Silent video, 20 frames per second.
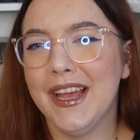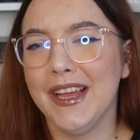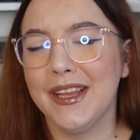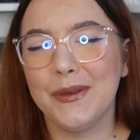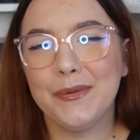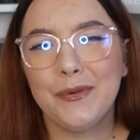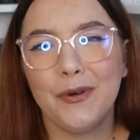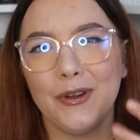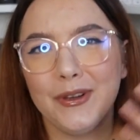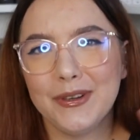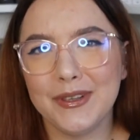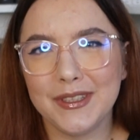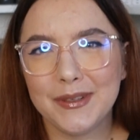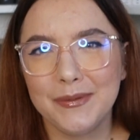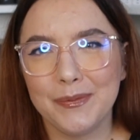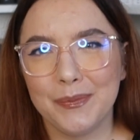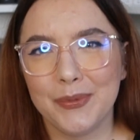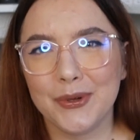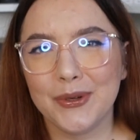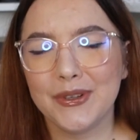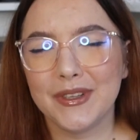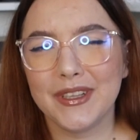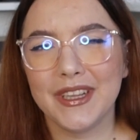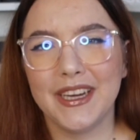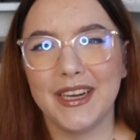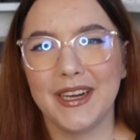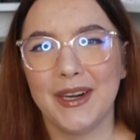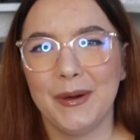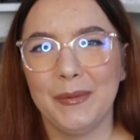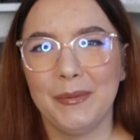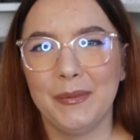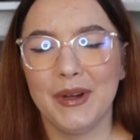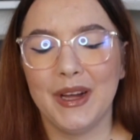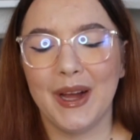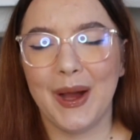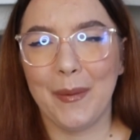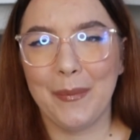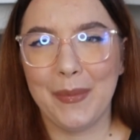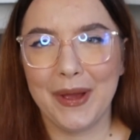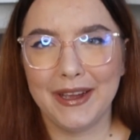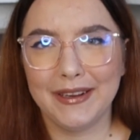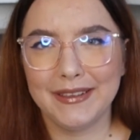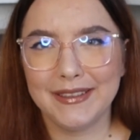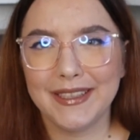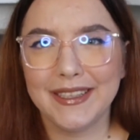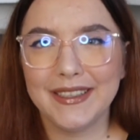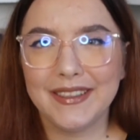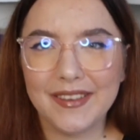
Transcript: you follow in the book a band,